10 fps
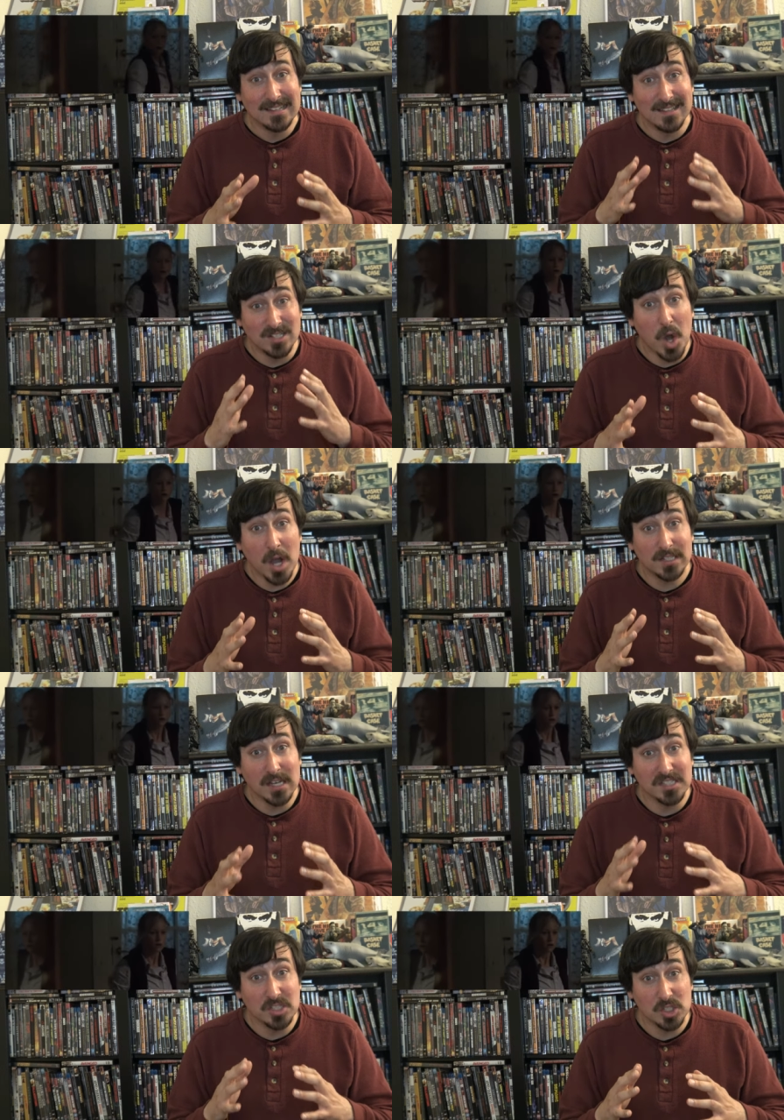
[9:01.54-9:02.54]
The dog
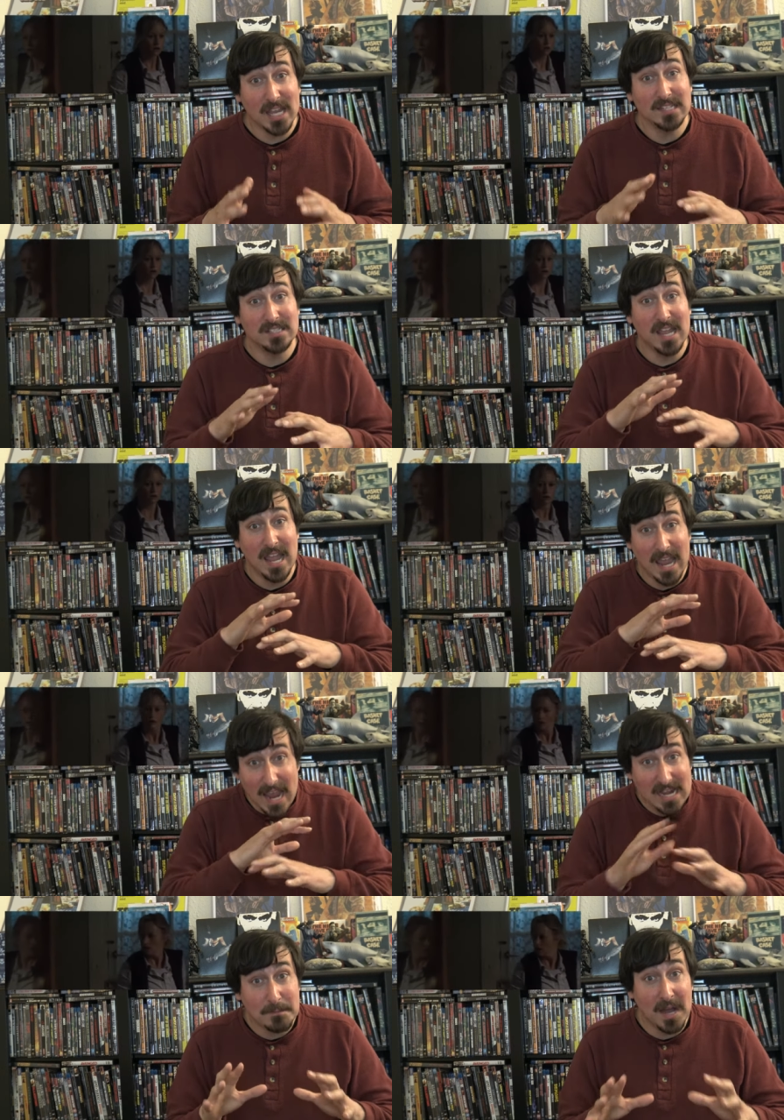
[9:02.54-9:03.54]
doesn't chase
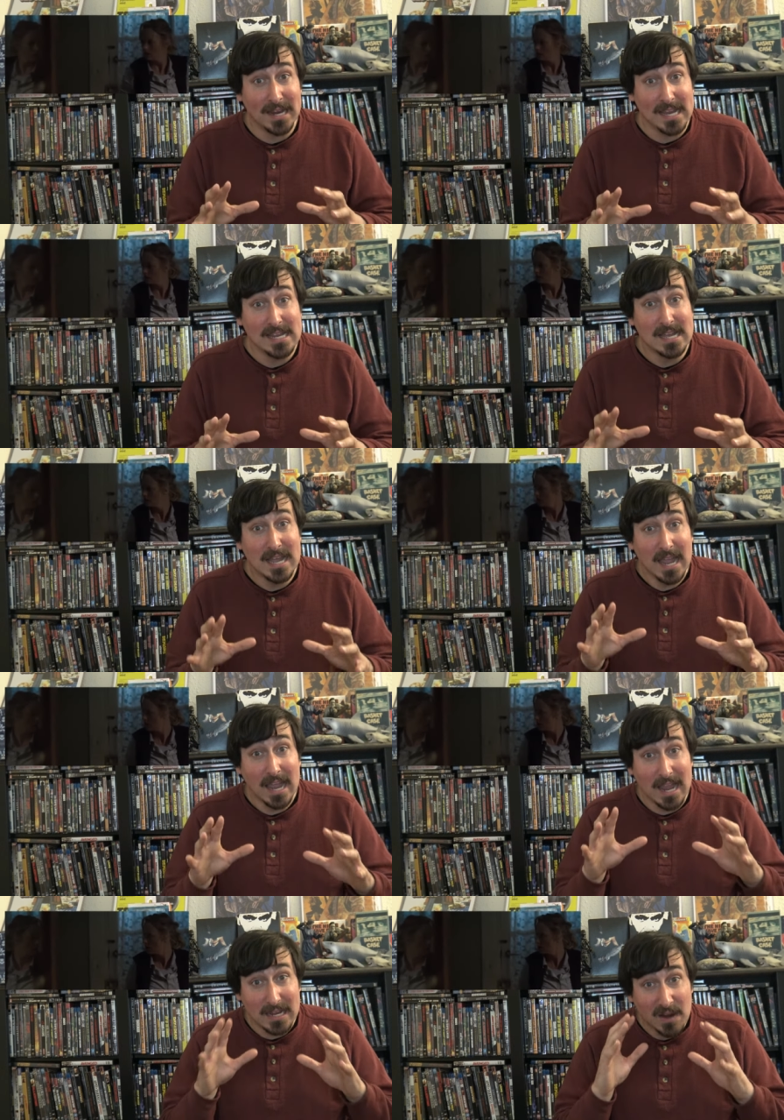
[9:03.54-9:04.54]
anybody,
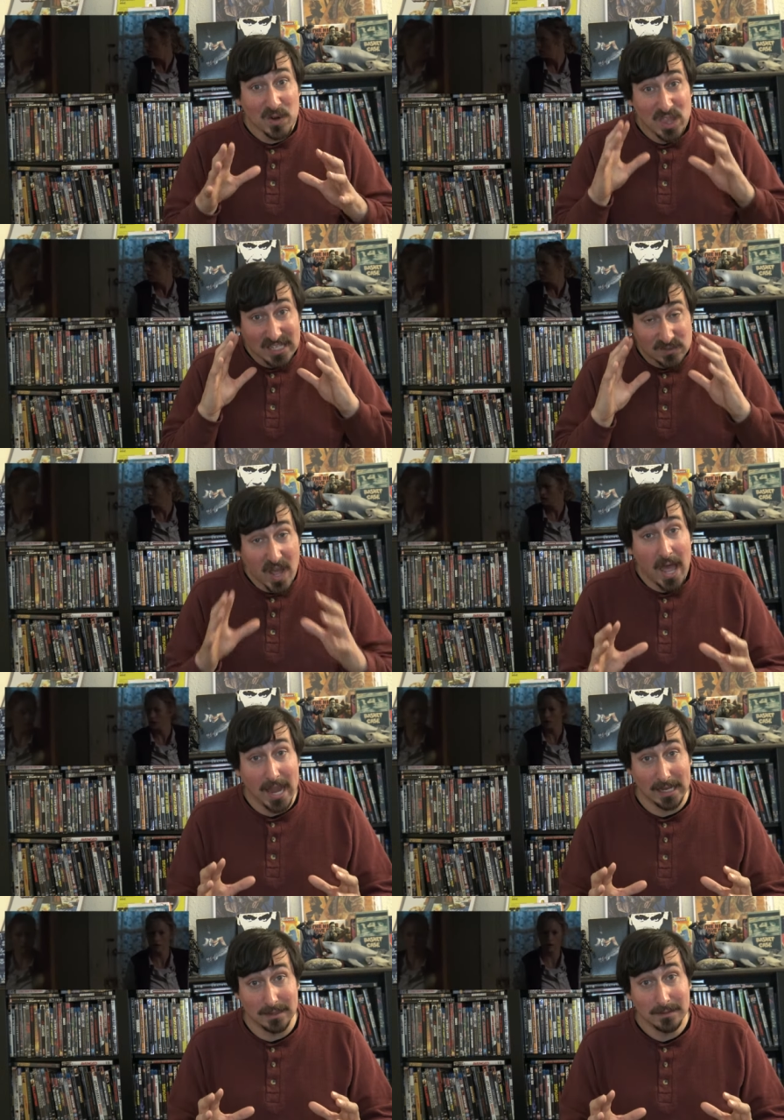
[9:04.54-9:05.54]
and everything's
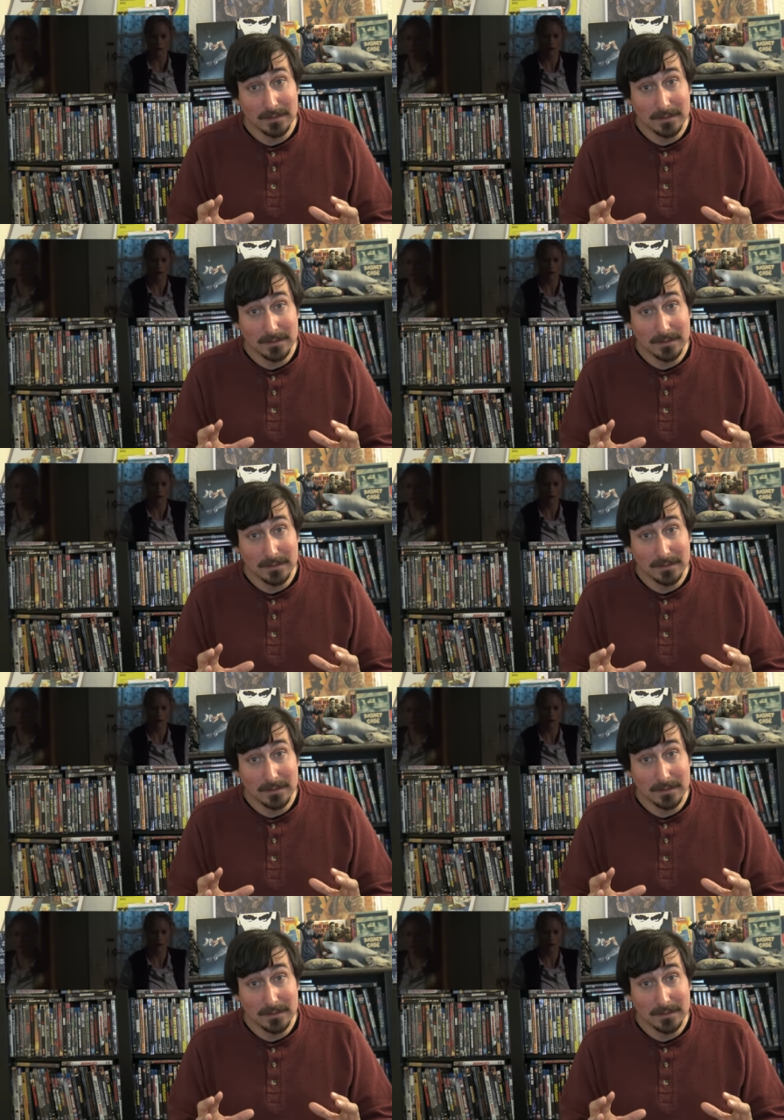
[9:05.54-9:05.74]
fine.